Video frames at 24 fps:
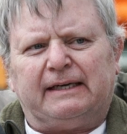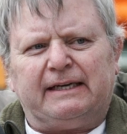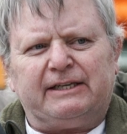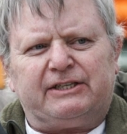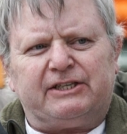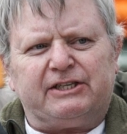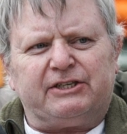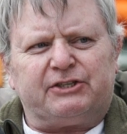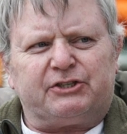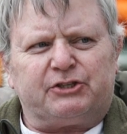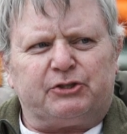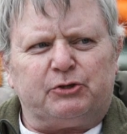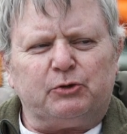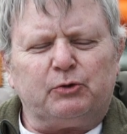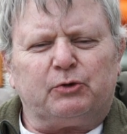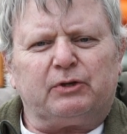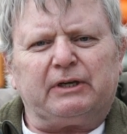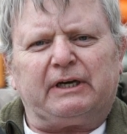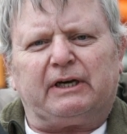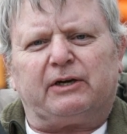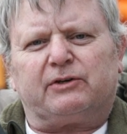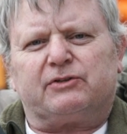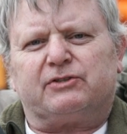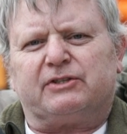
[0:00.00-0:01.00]
It is
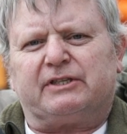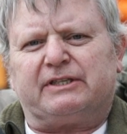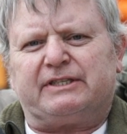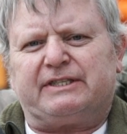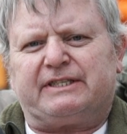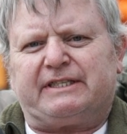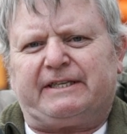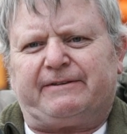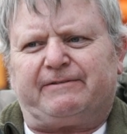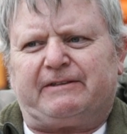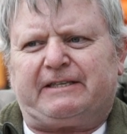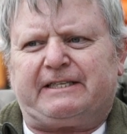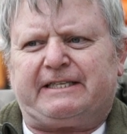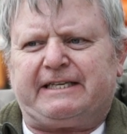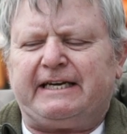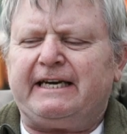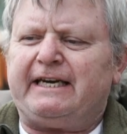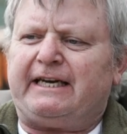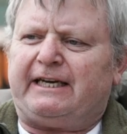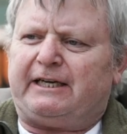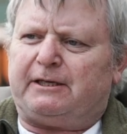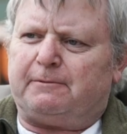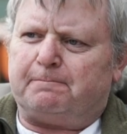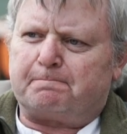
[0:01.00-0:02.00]

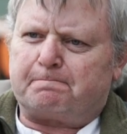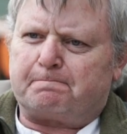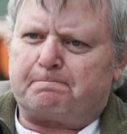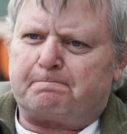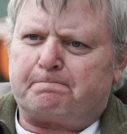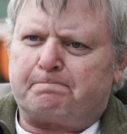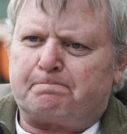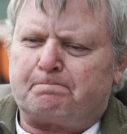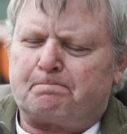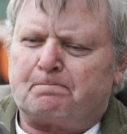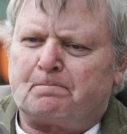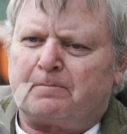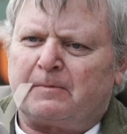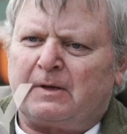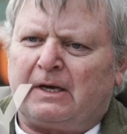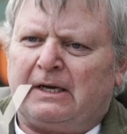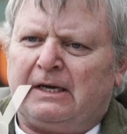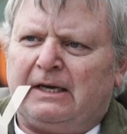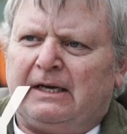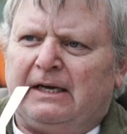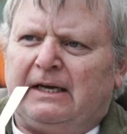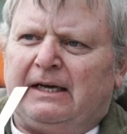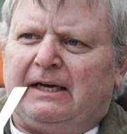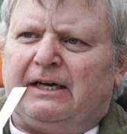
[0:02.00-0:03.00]
2017.
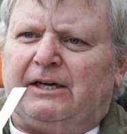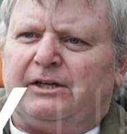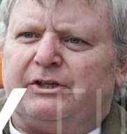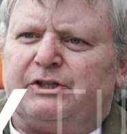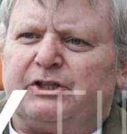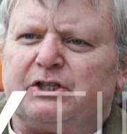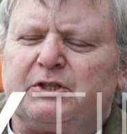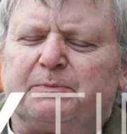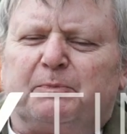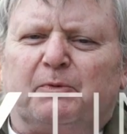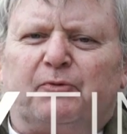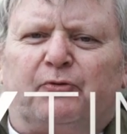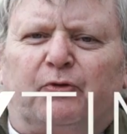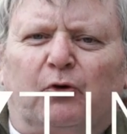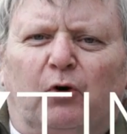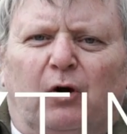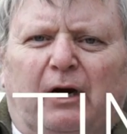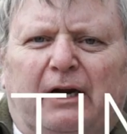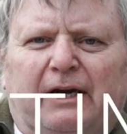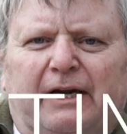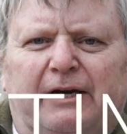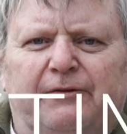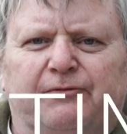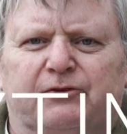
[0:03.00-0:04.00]
Just
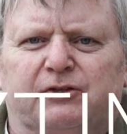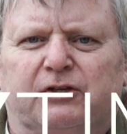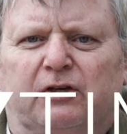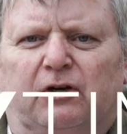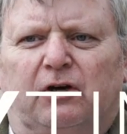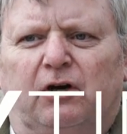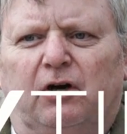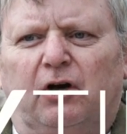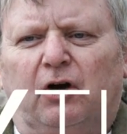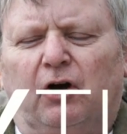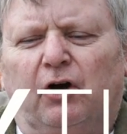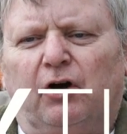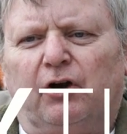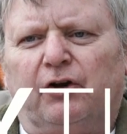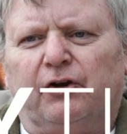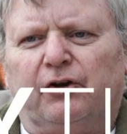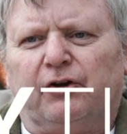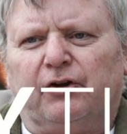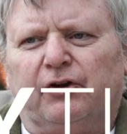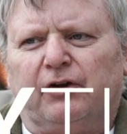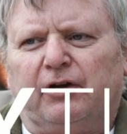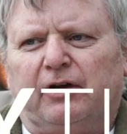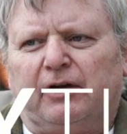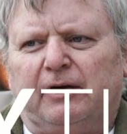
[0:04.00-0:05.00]
before I left
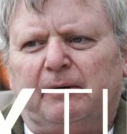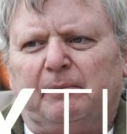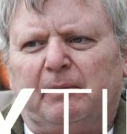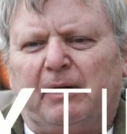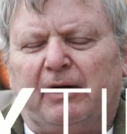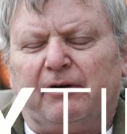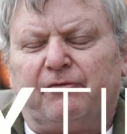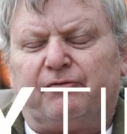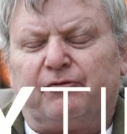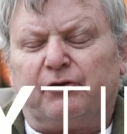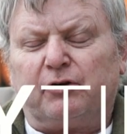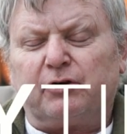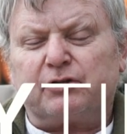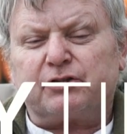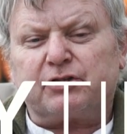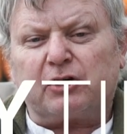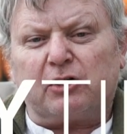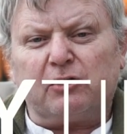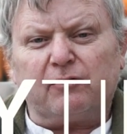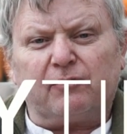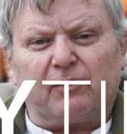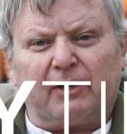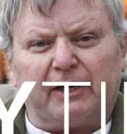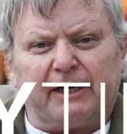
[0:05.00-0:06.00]
on my first
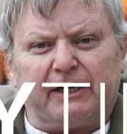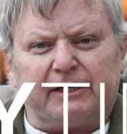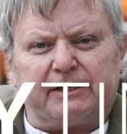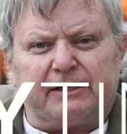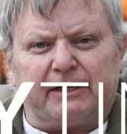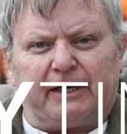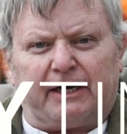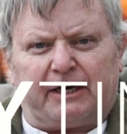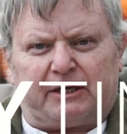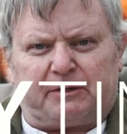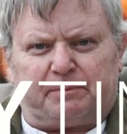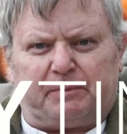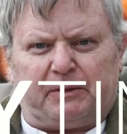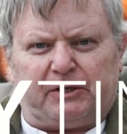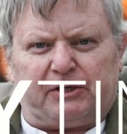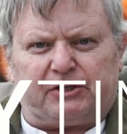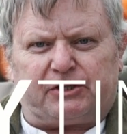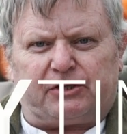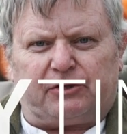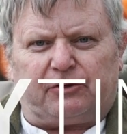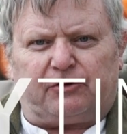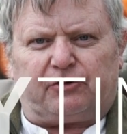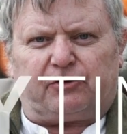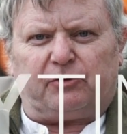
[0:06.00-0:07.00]
overland
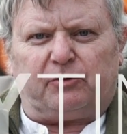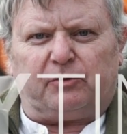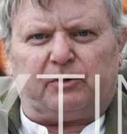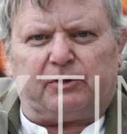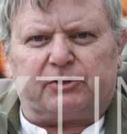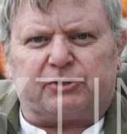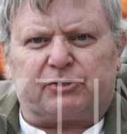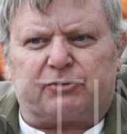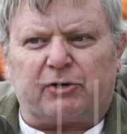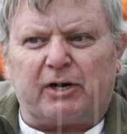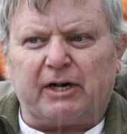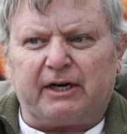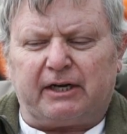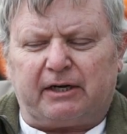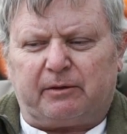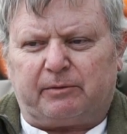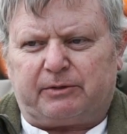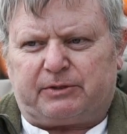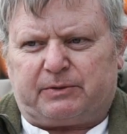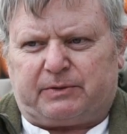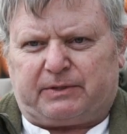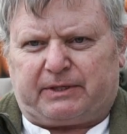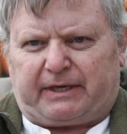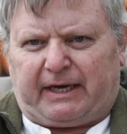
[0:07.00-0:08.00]
expedition through Australia,
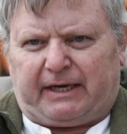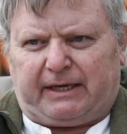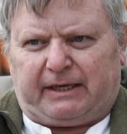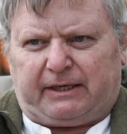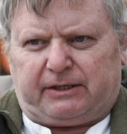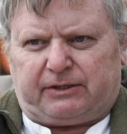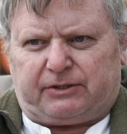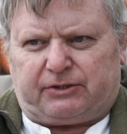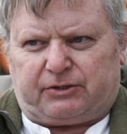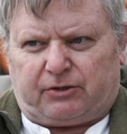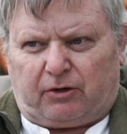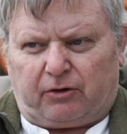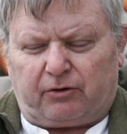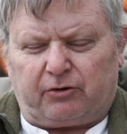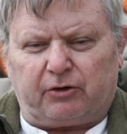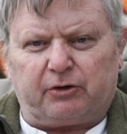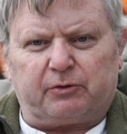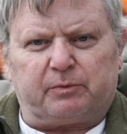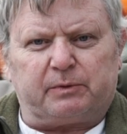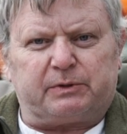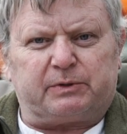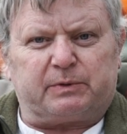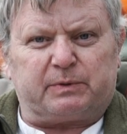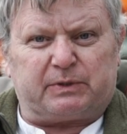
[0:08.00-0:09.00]
which was the Canning Stock
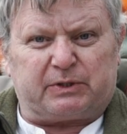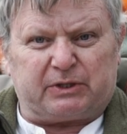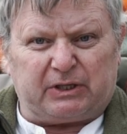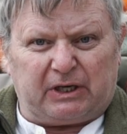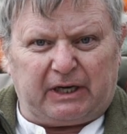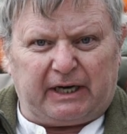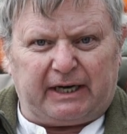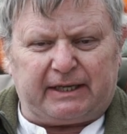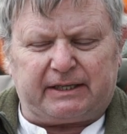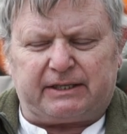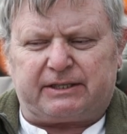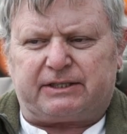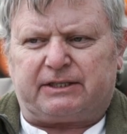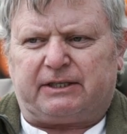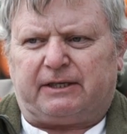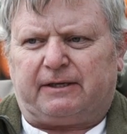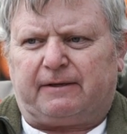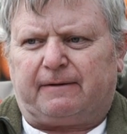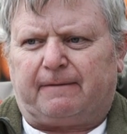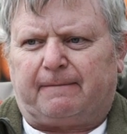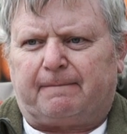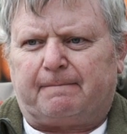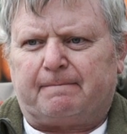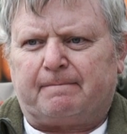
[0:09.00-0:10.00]
Route, which was July this year,